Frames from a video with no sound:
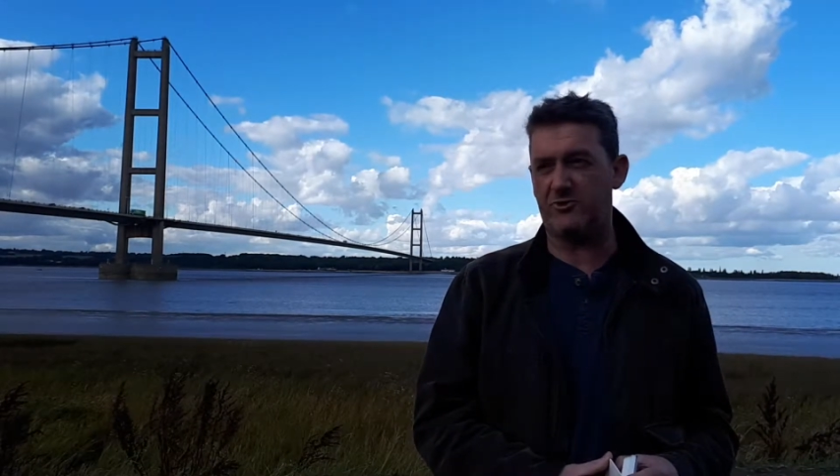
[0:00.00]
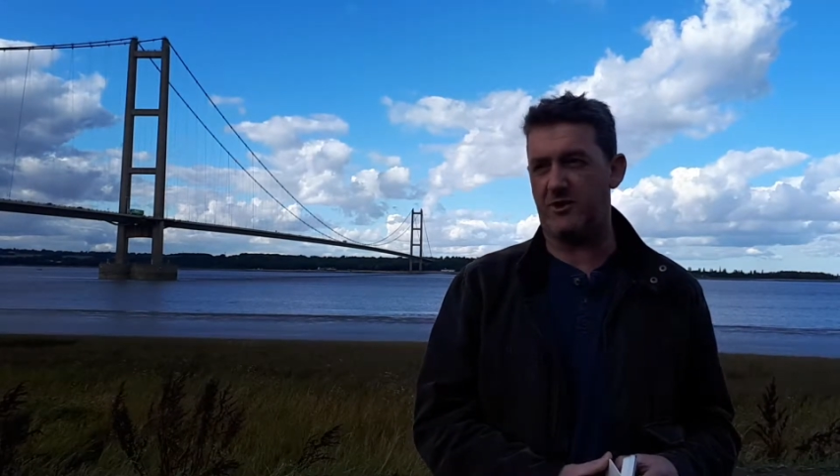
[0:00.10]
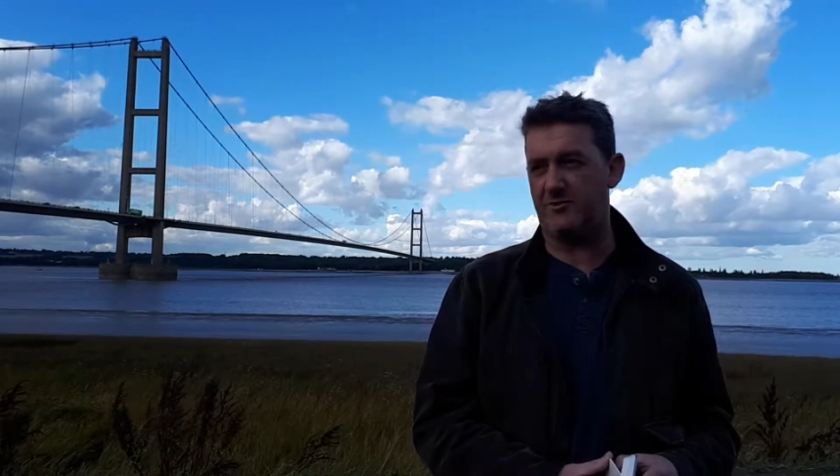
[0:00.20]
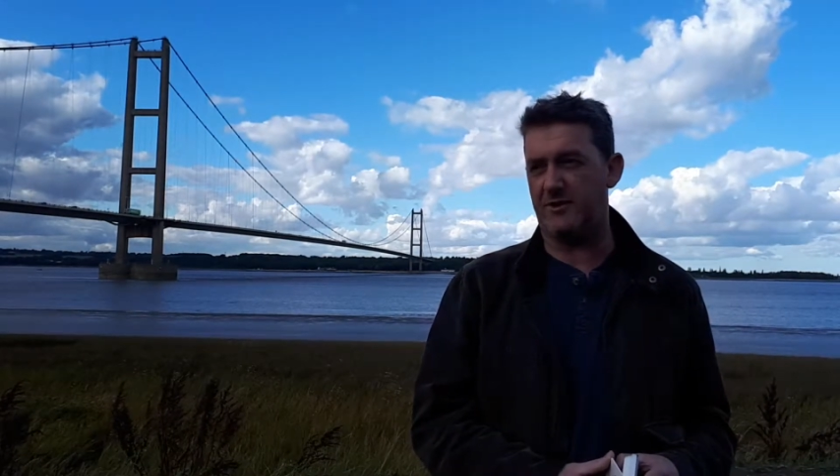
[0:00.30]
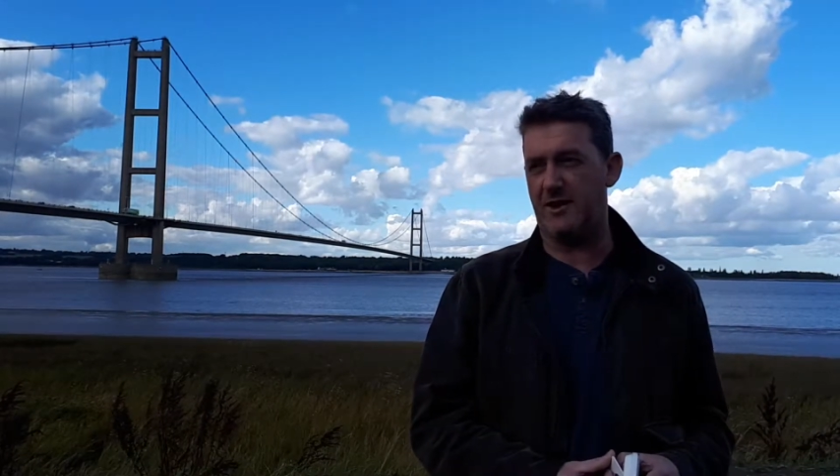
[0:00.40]

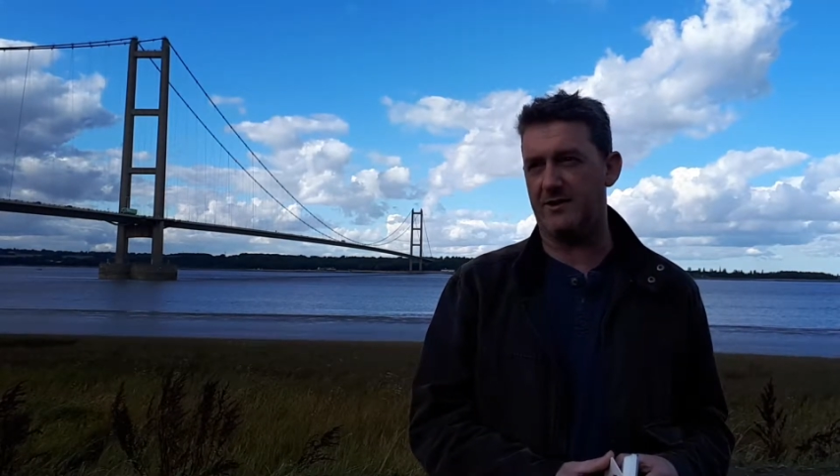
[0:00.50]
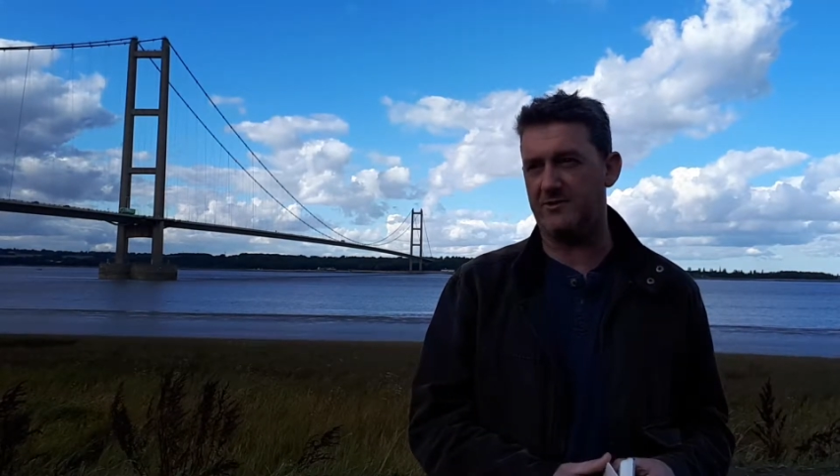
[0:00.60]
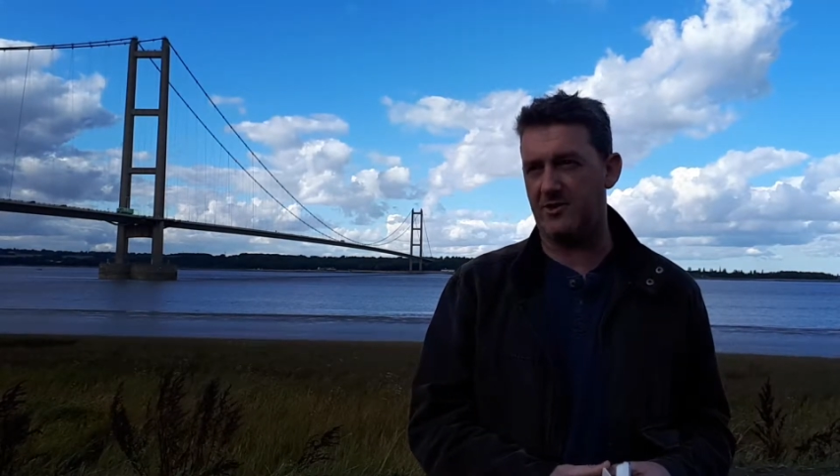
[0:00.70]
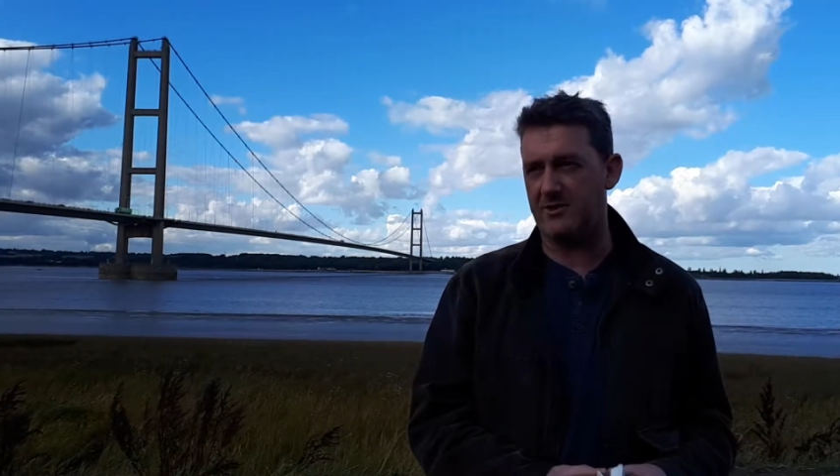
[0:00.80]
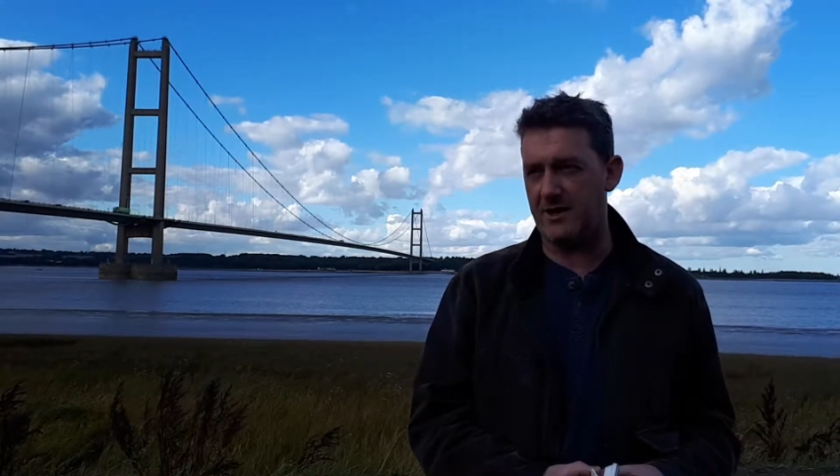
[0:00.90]
stuff on
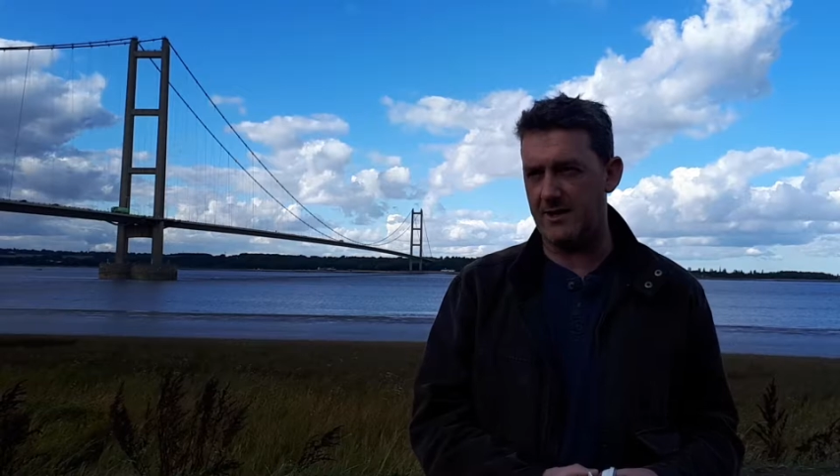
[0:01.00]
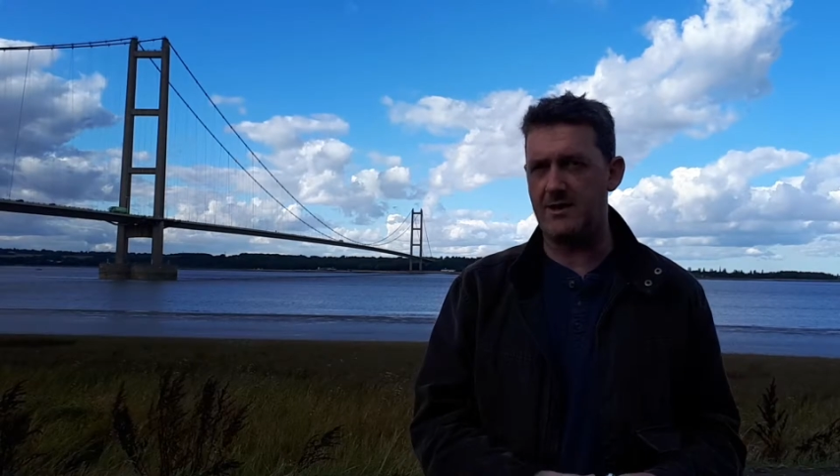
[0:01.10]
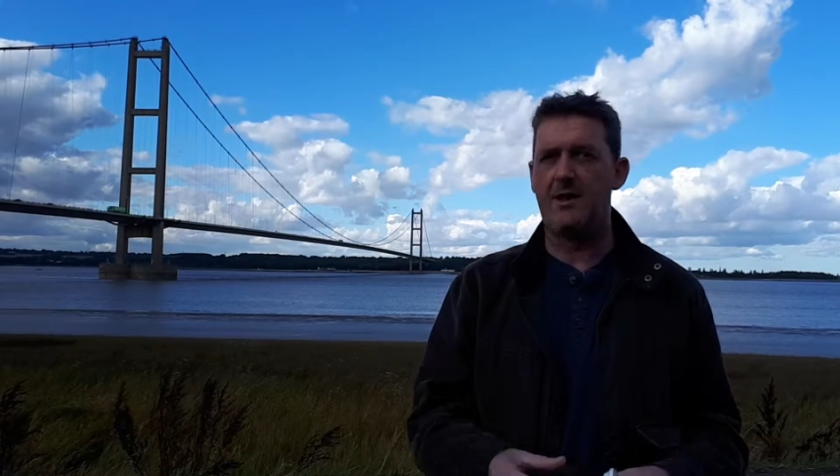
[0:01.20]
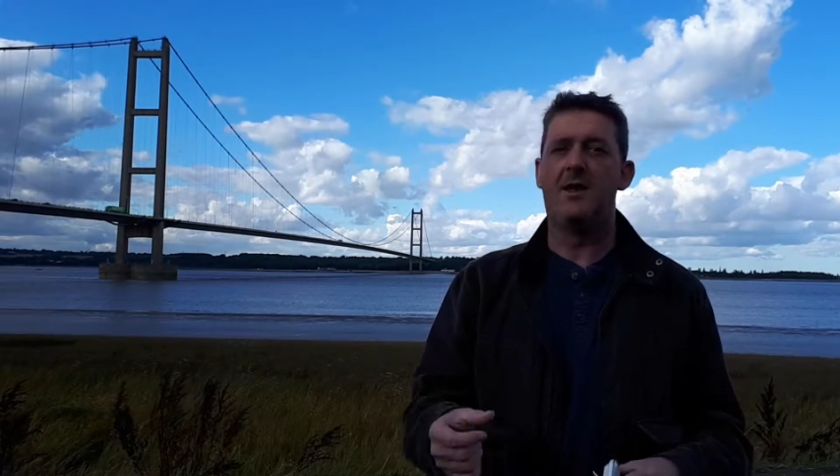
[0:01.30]
Nights Arcade.